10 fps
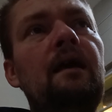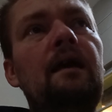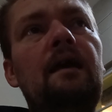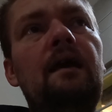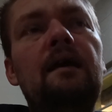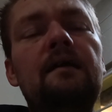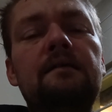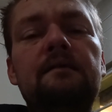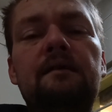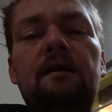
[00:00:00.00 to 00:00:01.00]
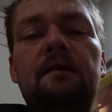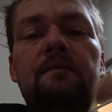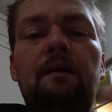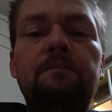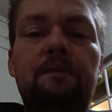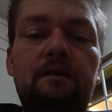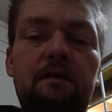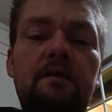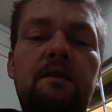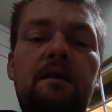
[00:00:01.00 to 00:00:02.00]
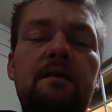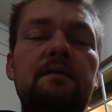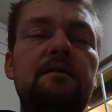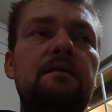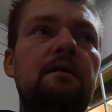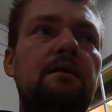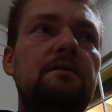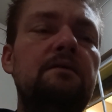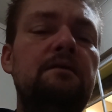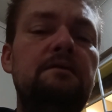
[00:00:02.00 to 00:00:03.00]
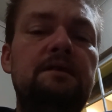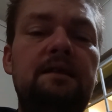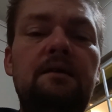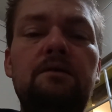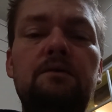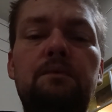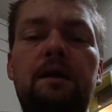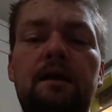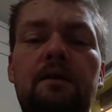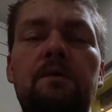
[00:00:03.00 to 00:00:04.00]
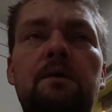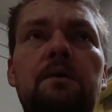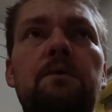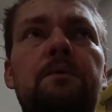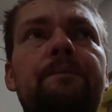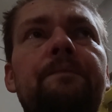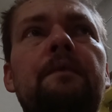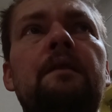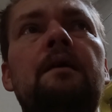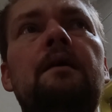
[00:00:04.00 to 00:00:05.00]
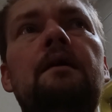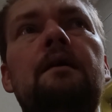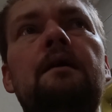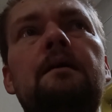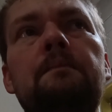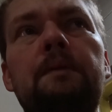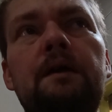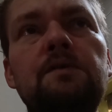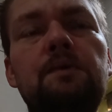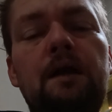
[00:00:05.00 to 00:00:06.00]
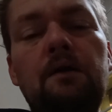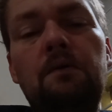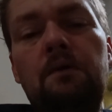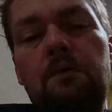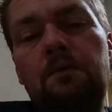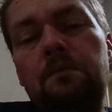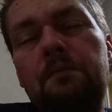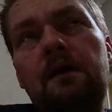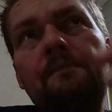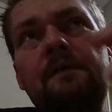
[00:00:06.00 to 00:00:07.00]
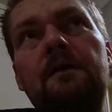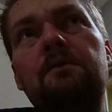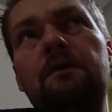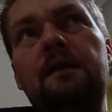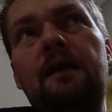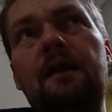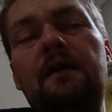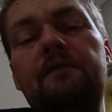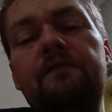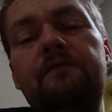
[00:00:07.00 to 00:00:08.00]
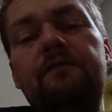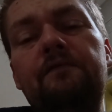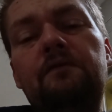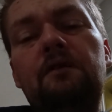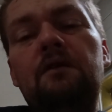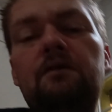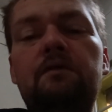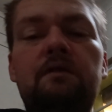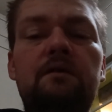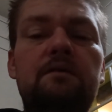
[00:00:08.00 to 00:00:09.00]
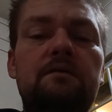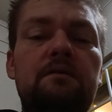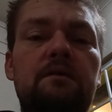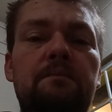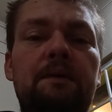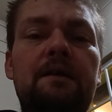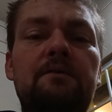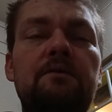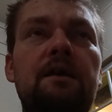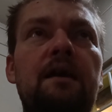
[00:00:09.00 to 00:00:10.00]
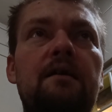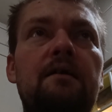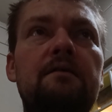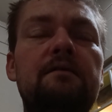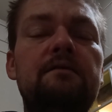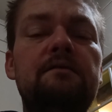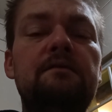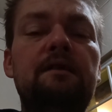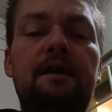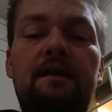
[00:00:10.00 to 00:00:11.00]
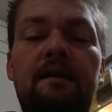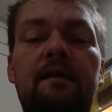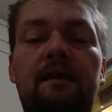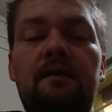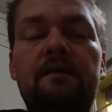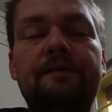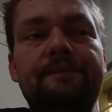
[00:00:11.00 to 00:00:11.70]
and I'm gonna need it, you know, still when I go home, because when I go home, I'm not going to have, you know, the medical care that I get here.